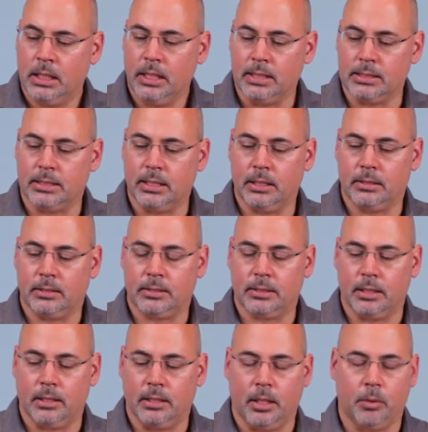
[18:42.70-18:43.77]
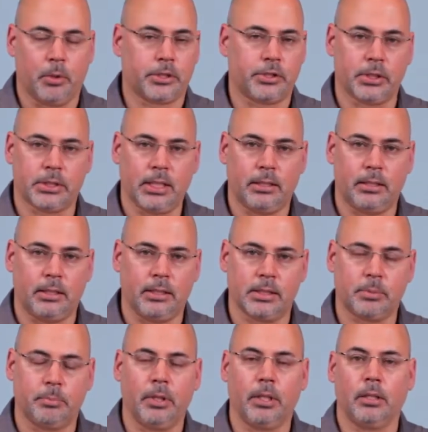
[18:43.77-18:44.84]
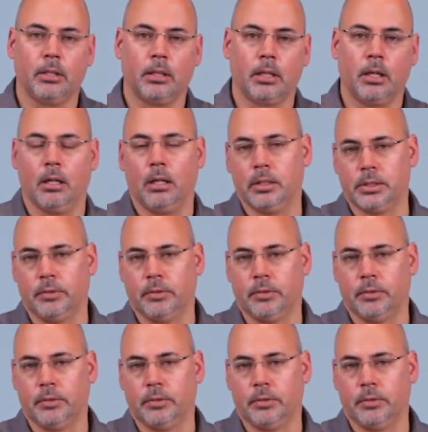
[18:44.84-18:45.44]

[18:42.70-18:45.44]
is that it works just like the disc brake on a car. It's a